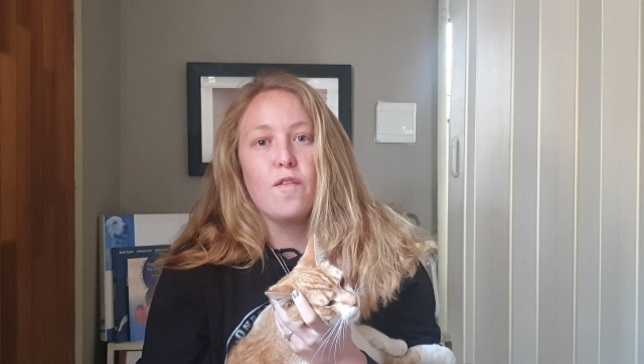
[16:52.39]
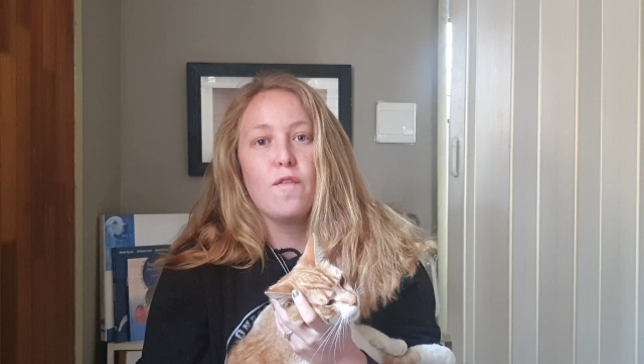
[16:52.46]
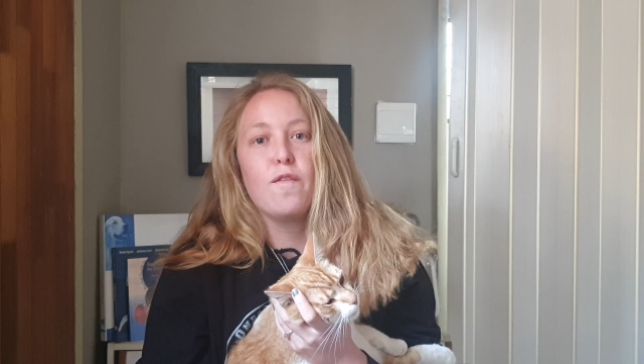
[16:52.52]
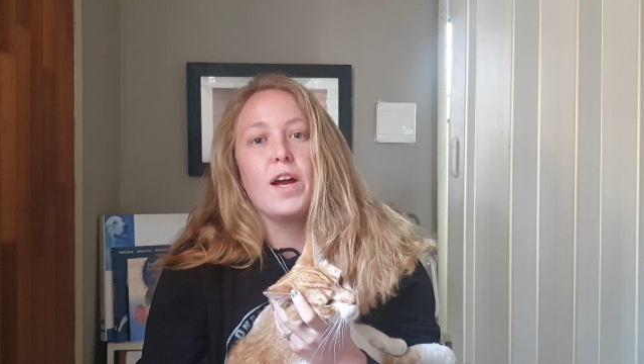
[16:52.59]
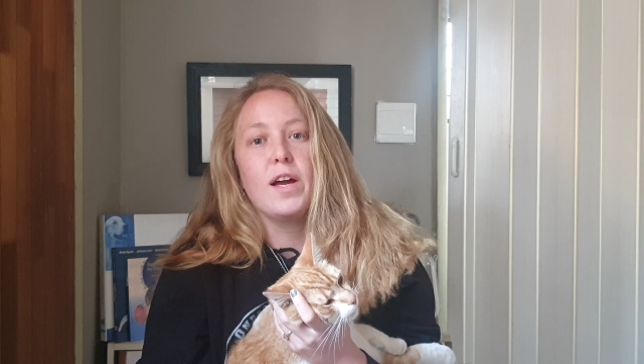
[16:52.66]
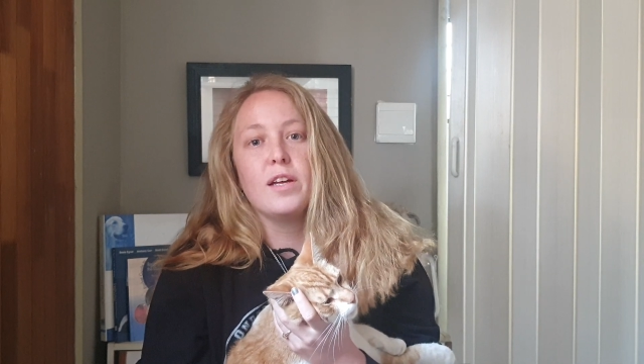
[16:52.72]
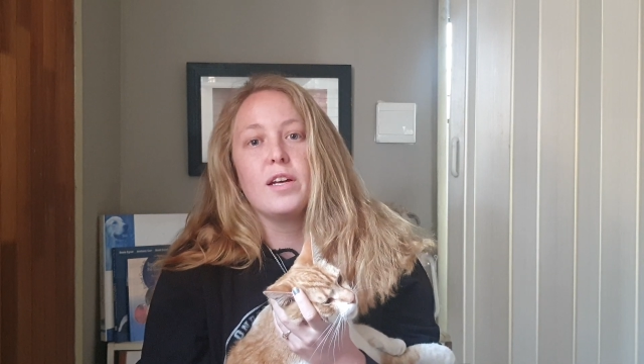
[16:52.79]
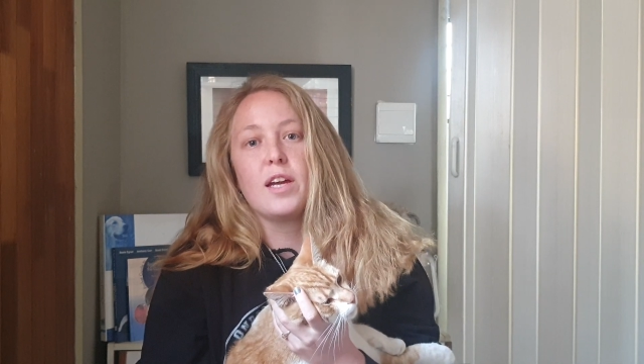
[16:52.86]

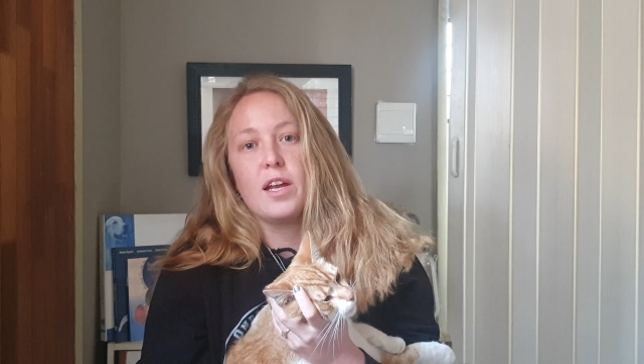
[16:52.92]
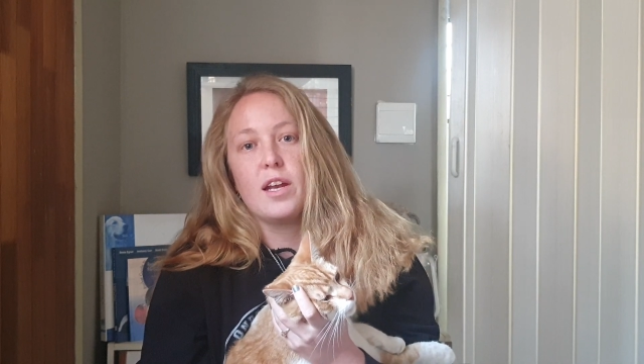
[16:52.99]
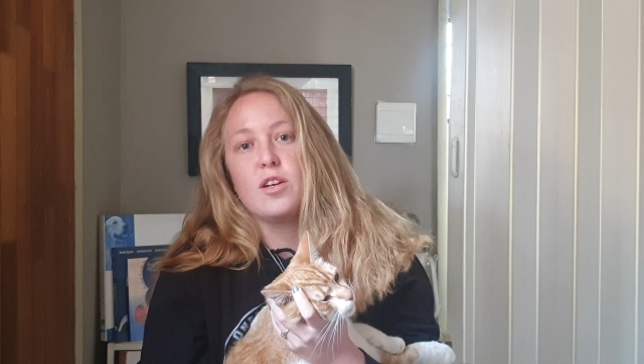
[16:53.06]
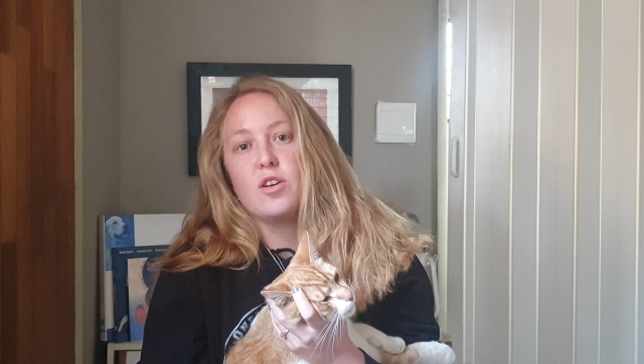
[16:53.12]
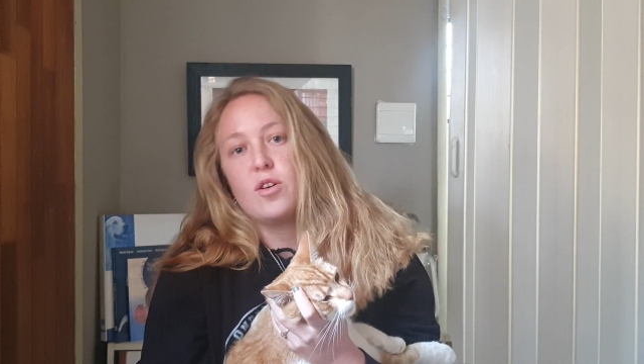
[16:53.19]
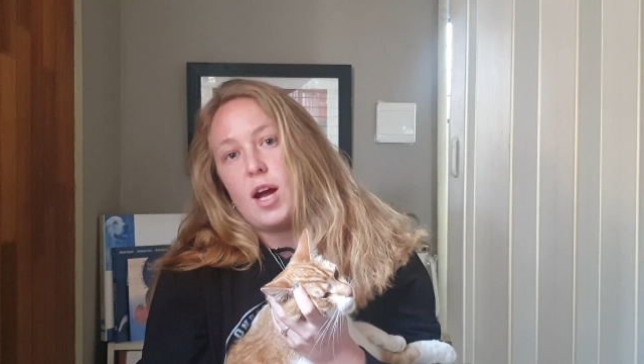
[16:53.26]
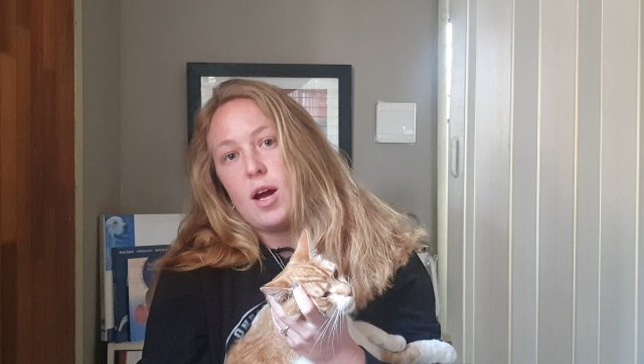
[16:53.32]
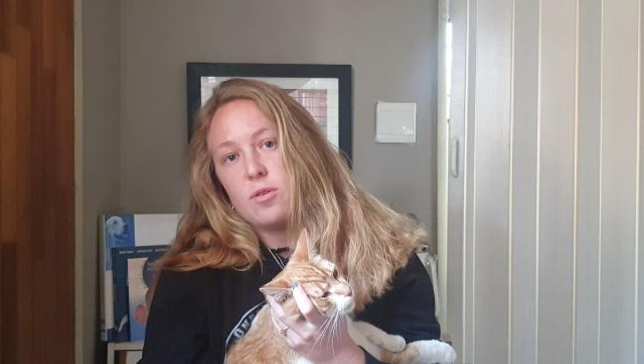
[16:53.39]
fail again,
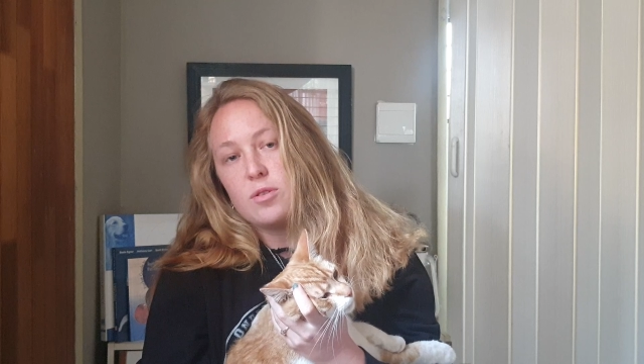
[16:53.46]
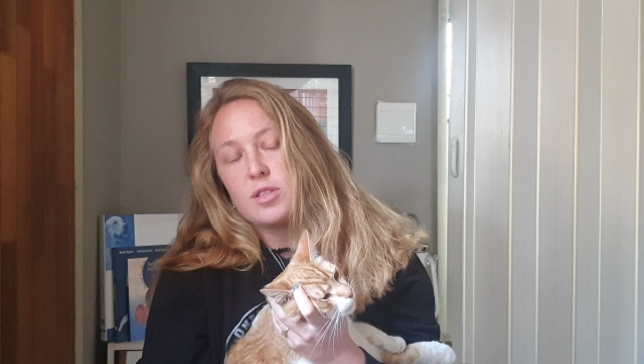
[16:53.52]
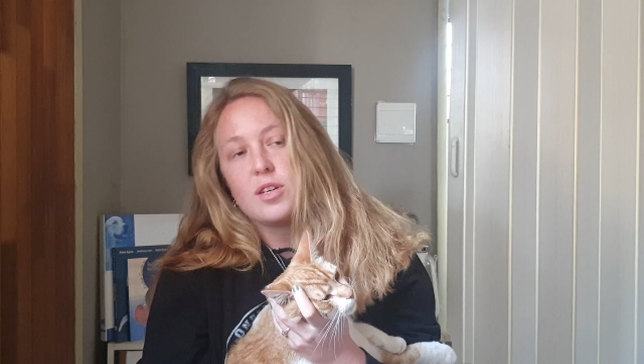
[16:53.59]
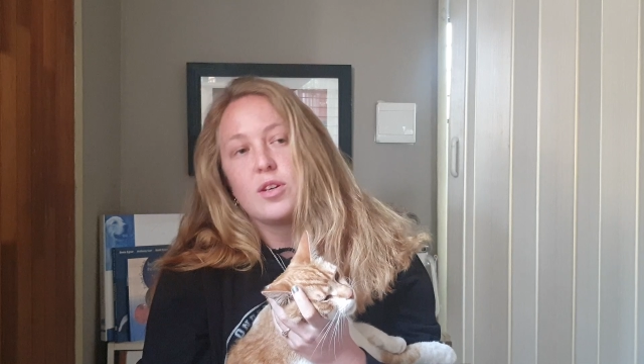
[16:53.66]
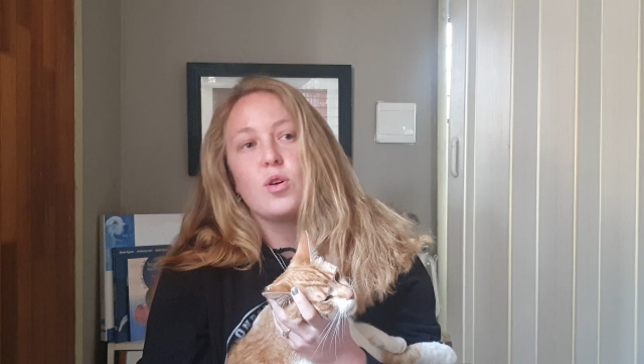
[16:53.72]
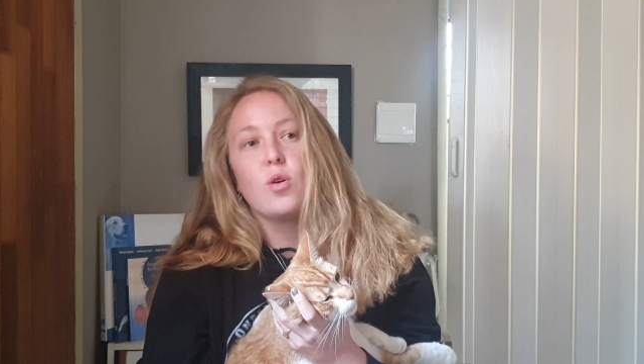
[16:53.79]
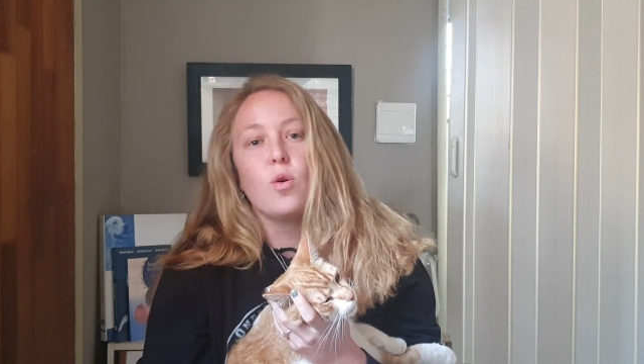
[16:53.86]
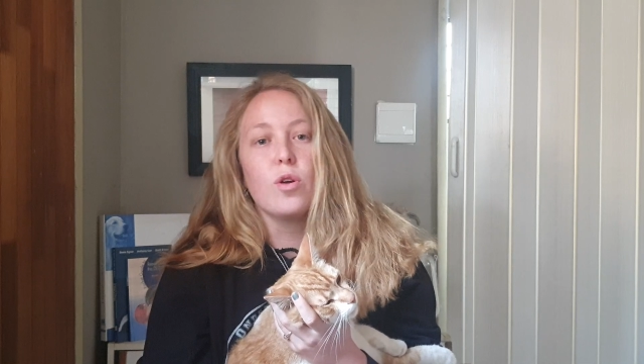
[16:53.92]
and you're out,
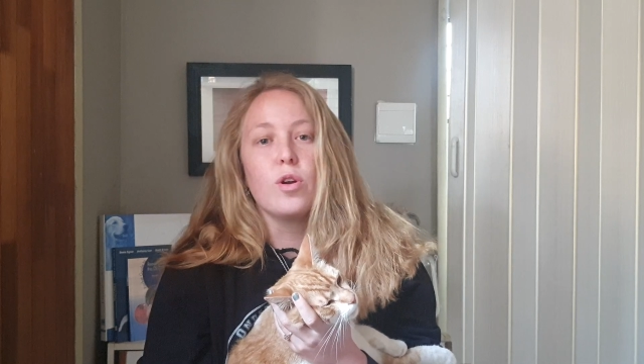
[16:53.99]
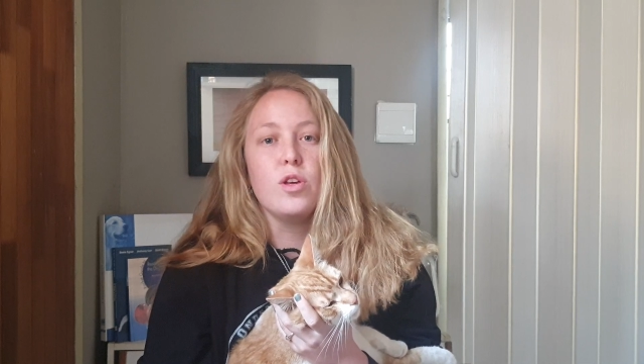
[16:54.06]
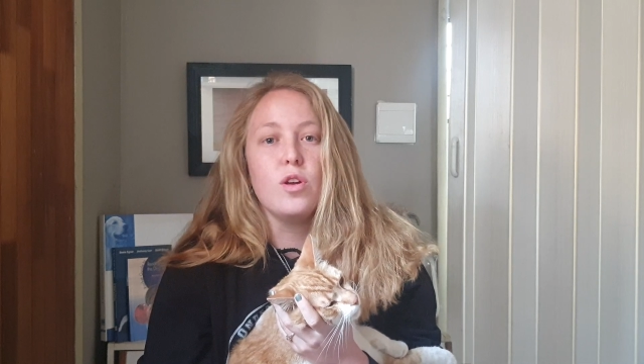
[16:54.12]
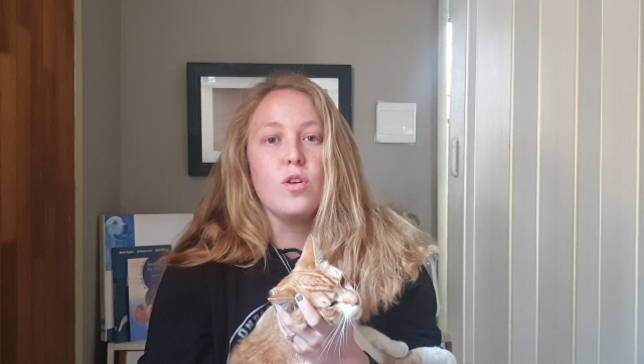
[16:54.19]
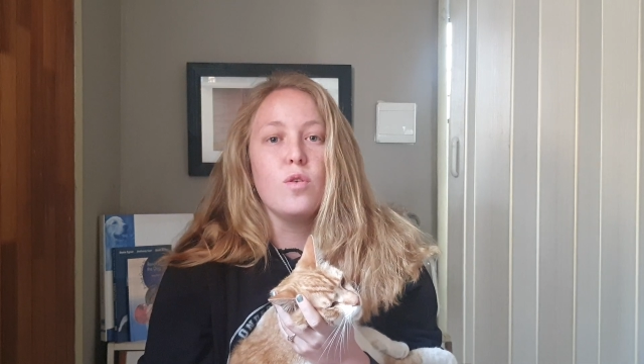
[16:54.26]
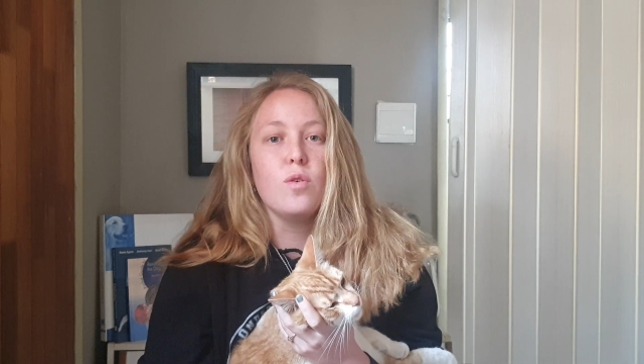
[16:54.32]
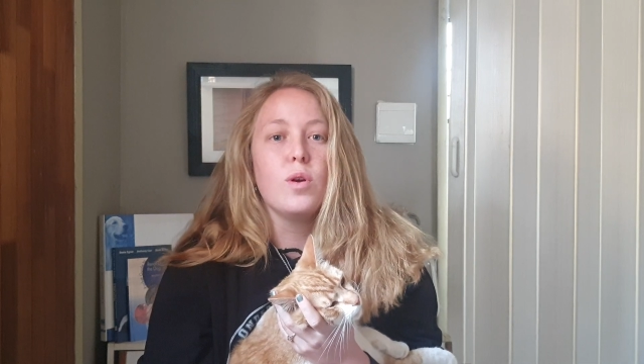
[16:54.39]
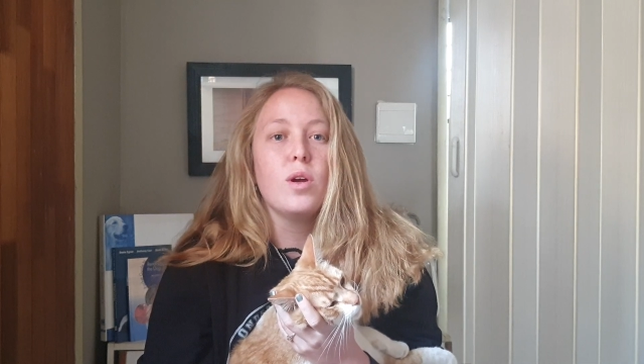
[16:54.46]
or
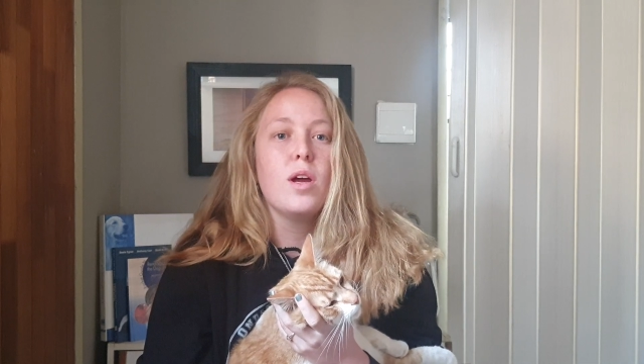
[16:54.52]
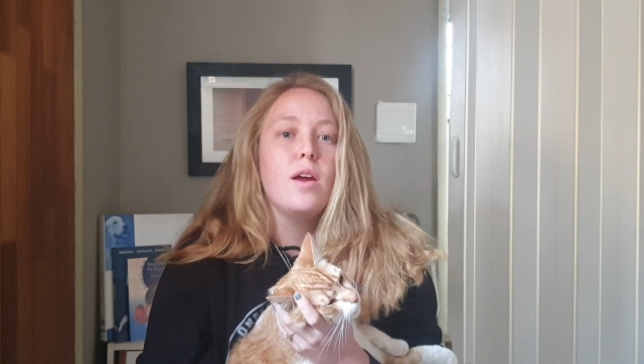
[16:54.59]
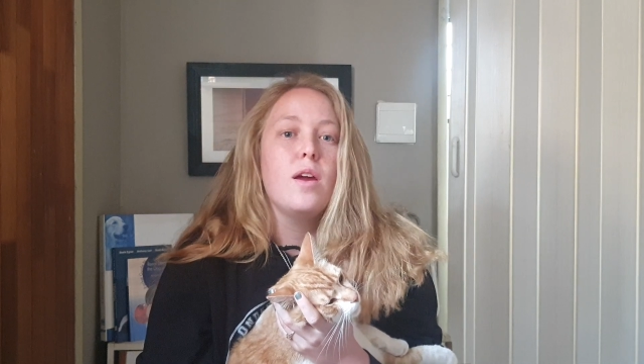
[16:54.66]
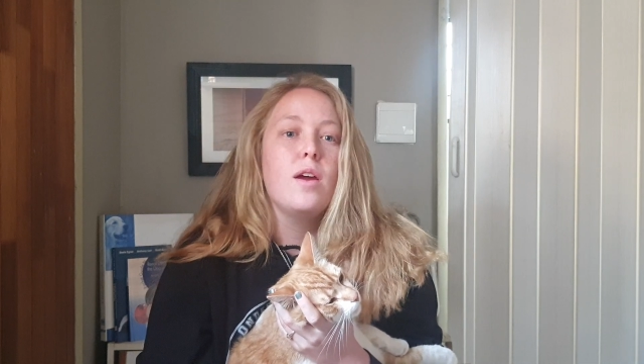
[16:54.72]
you